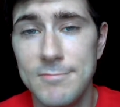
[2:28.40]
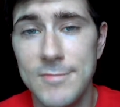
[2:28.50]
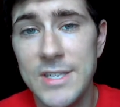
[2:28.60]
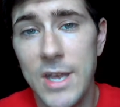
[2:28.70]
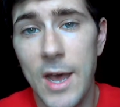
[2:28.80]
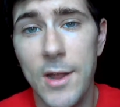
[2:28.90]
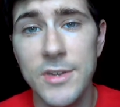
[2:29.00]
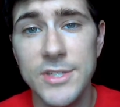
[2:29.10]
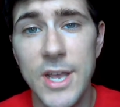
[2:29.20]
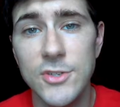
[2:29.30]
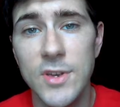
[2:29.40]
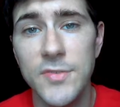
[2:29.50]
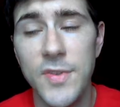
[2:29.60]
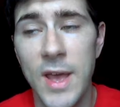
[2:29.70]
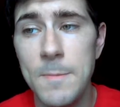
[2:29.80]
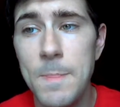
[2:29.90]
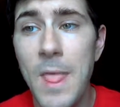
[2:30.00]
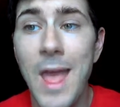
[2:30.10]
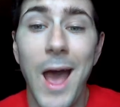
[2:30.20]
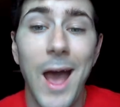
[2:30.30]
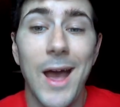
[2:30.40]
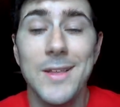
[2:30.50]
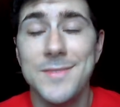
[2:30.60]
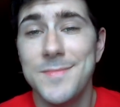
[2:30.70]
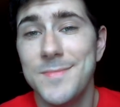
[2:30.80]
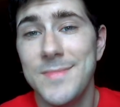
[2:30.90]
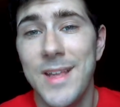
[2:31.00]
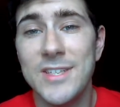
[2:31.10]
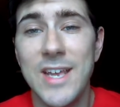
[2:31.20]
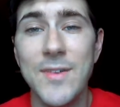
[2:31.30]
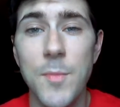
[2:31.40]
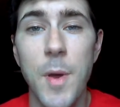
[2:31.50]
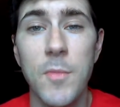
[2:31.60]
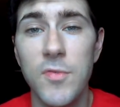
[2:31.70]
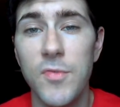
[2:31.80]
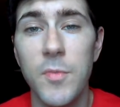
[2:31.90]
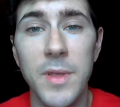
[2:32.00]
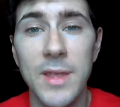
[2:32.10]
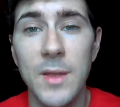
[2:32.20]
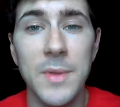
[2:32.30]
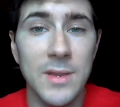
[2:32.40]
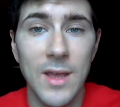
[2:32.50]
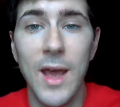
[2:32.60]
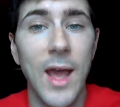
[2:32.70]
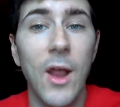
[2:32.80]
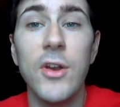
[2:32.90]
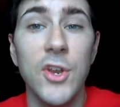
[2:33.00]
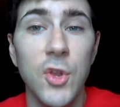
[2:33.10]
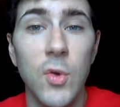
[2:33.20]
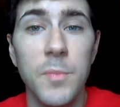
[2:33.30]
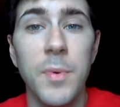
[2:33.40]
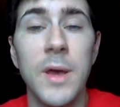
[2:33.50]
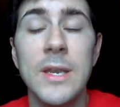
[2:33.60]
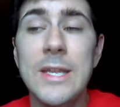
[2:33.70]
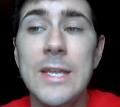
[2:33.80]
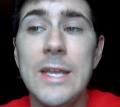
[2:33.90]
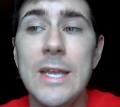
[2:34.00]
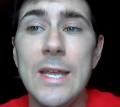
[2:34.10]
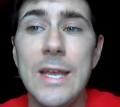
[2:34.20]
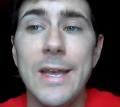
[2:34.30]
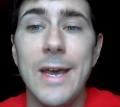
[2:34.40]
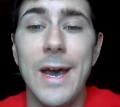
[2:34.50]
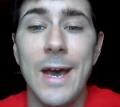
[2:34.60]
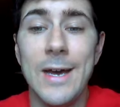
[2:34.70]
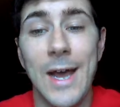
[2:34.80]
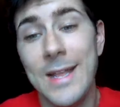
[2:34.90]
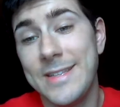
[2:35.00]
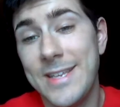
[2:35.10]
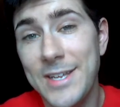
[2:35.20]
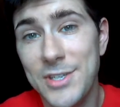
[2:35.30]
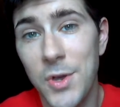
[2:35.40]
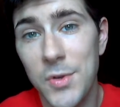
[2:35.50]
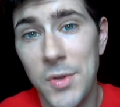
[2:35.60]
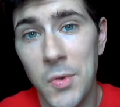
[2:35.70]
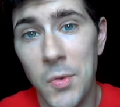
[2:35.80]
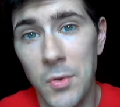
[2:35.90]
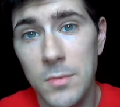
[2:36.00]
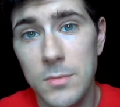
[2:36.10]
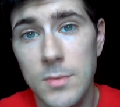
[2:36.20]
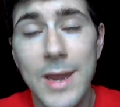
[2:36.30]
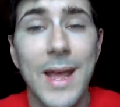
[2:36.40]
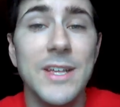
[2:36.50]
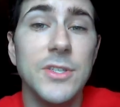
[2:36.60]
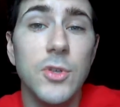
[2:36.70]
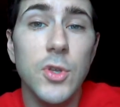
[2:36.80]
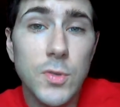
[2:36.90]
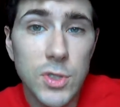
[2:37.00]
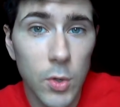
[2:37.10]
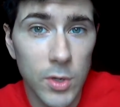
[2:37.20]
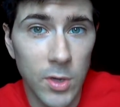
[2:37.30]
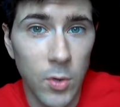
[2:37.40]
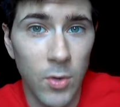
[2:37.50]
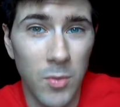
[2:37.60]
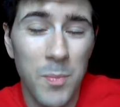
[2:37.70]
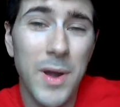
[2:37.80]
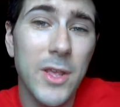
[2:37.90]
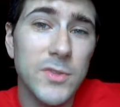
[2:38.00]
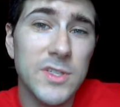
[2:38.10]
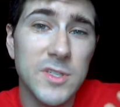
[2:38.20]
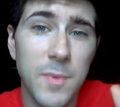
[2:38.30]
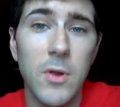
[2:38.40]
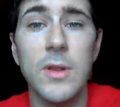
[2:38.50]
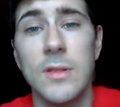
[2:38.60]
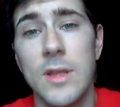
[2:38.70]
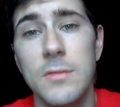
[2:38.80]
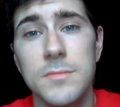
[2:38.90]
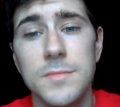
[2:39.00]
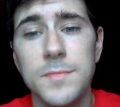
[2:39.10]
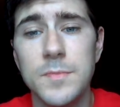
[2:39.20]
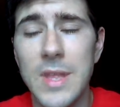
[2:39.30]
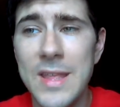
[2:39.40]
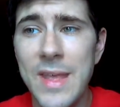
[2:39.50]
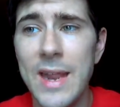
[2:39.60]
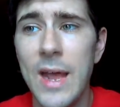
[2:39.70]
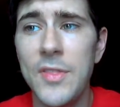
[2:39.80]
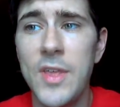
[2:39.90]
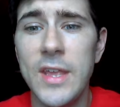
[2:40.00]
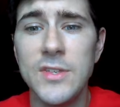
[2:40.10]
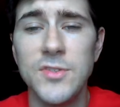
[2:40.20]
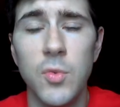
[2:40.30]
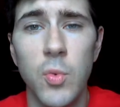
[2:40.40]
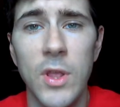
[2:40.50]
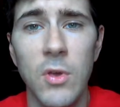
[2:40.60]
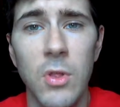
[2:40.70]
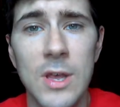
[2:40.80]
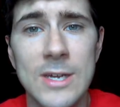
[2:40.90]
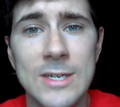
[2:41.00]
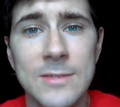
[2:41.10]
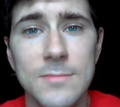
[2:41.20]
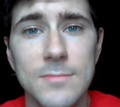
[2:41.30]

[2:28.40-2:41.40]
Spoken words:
is higher in saturated fat. Uh, it's kind of a bummer for me. I mean, I already knew it, but I like the taste of coconut oil, and I still use coconut oil, but I use it sparingly. And that I think is the real